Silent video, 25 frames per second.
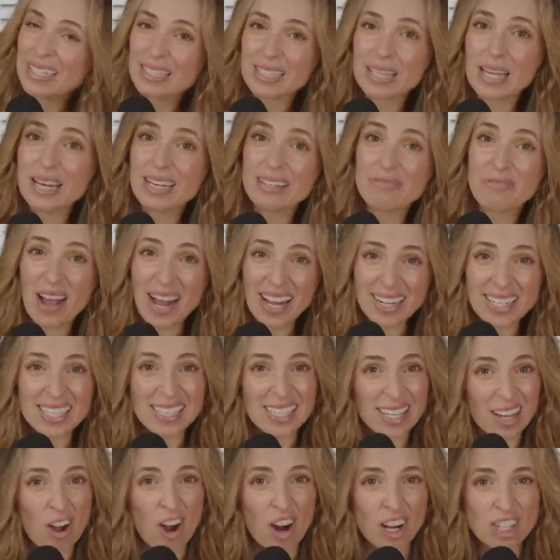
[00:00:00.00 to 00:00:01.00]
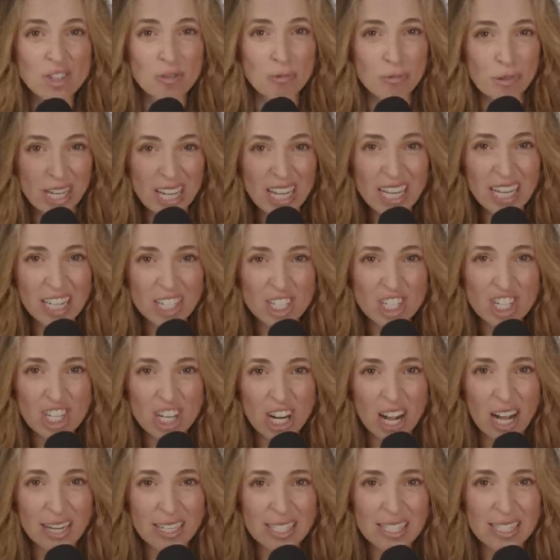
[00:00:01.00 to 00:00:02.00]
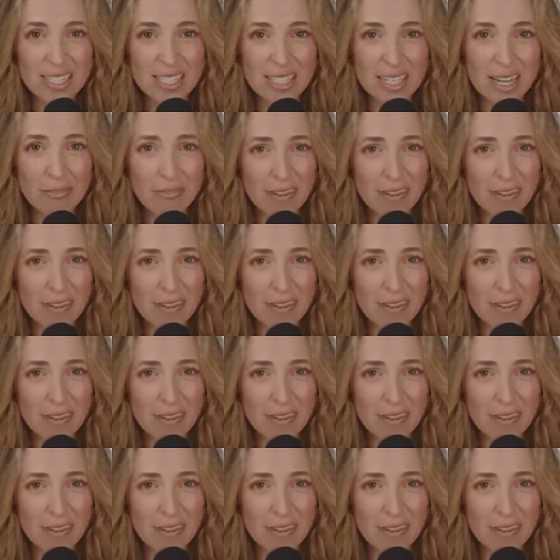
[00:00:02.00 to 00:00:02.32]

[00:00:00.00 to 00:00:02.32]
in fact, it's like hard to reach, honestly.